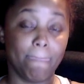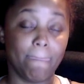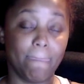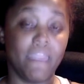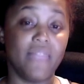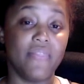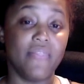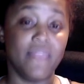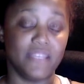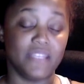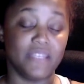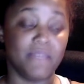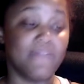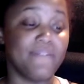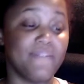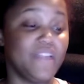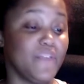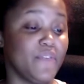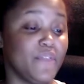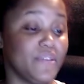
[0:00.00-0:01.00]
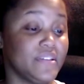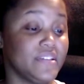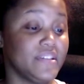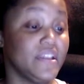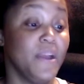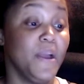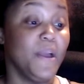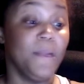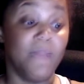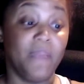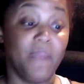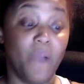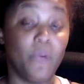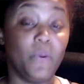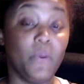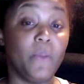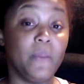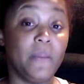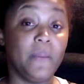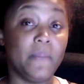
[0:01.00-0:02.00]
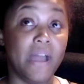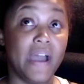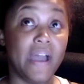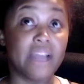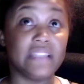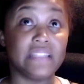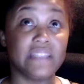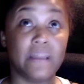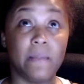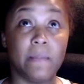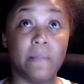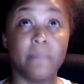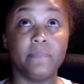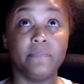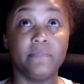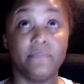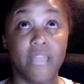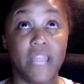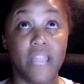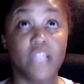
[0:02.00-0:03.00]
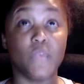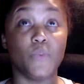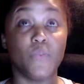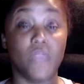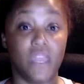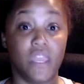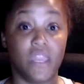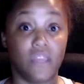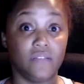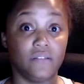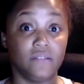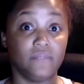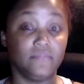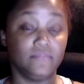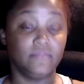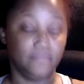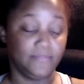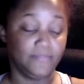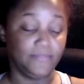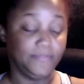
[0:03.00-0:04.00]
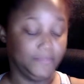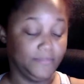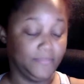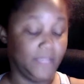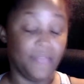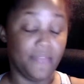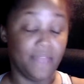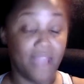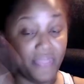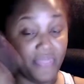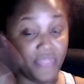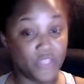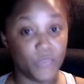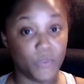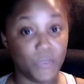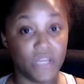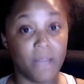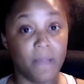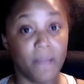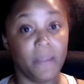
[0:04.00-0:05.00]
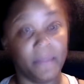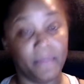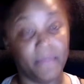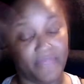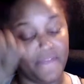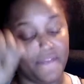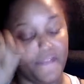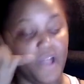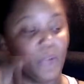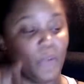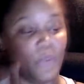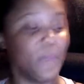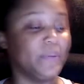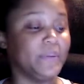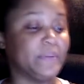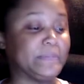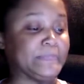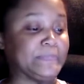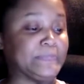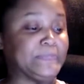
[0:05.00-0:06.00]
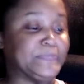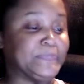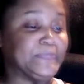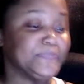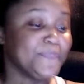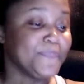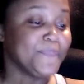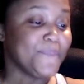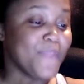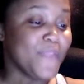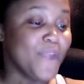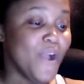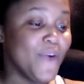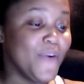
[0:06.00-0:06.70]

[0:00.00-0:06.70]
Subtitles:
That's my favorite, but I will be buying some next weekend. Yeah, not this one coming, but the following one.